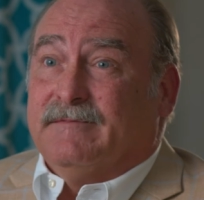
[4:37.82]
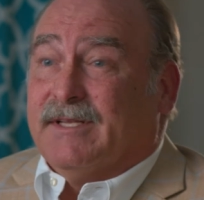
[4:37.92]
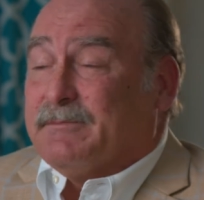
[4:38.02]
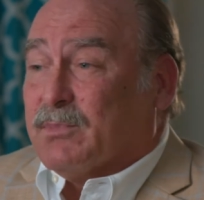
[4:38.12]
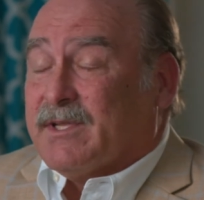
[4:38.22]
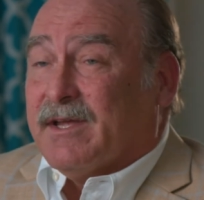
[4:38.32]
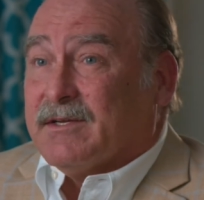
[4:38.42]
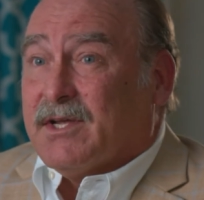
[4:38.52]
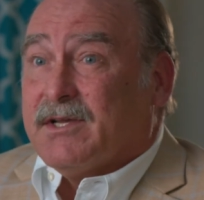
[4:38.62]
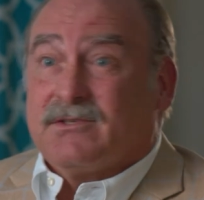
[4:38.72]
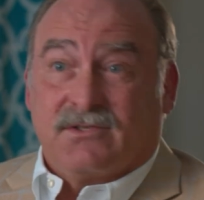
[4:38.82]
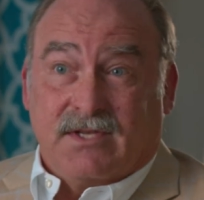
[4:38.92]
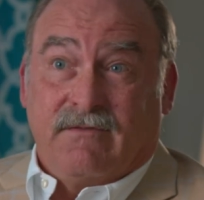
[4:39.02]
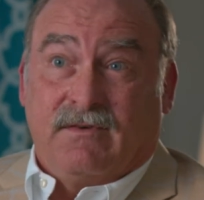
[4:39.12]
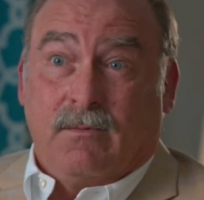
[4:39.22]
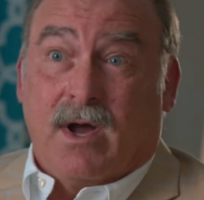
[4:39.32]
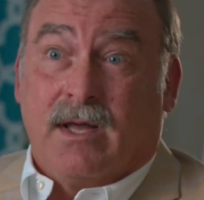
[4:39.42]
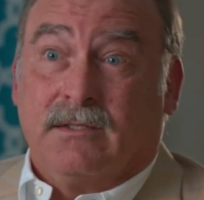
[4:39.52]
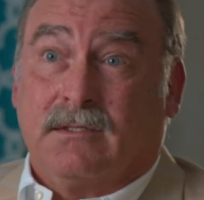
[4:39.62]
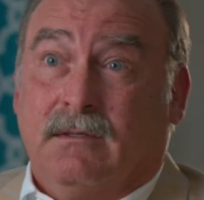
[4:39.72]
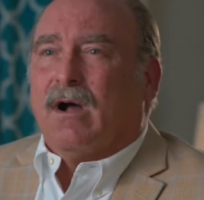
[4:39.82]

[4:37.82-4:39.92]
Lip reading: They protect us safety-wise.